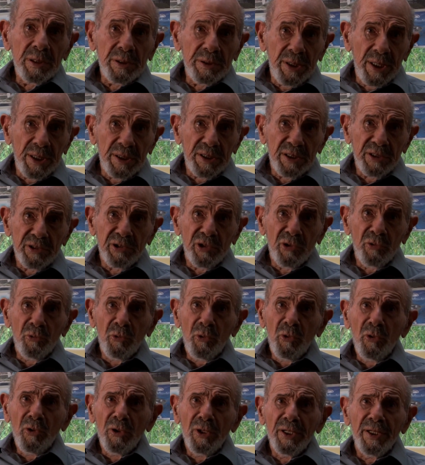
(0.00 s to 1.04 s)
That is, a
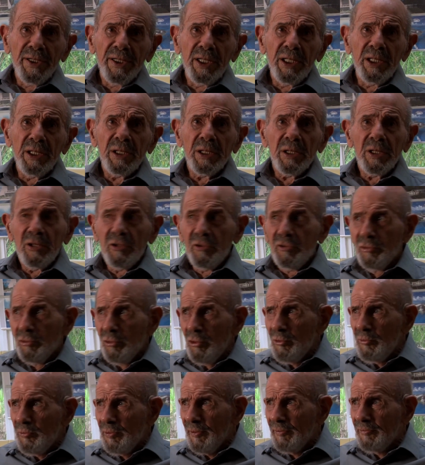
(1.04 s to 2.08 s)
ruling
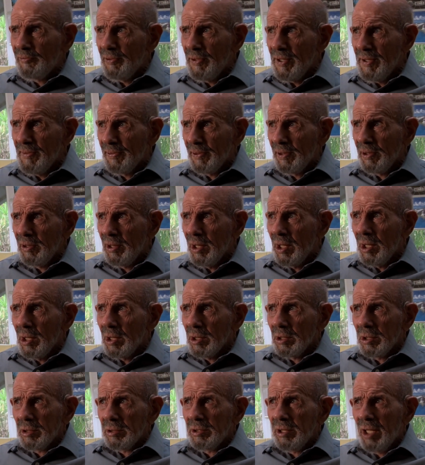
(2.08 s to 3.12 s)
group of people
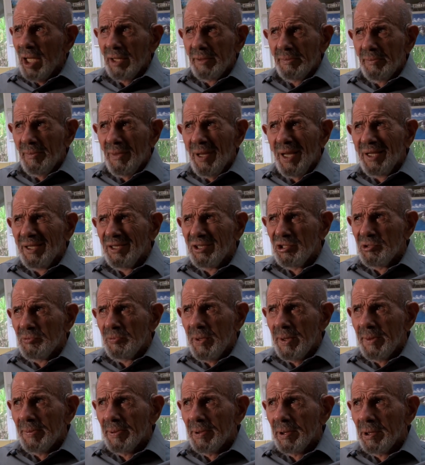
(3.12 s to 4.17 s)
could not manage
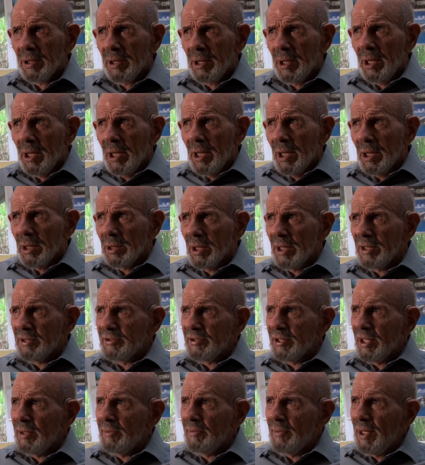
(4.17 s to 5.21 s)
people
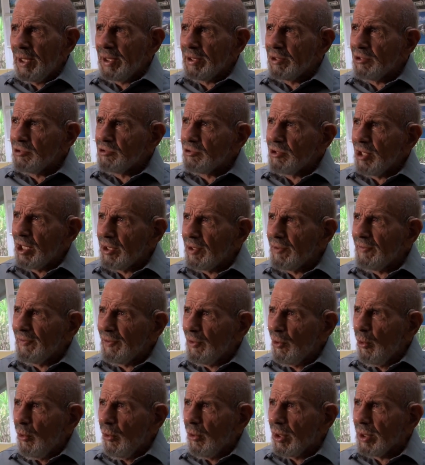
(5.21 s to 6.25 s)
unless they made a set of
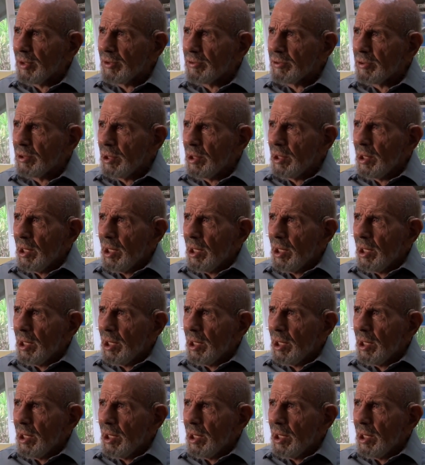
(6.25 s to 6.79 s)
laws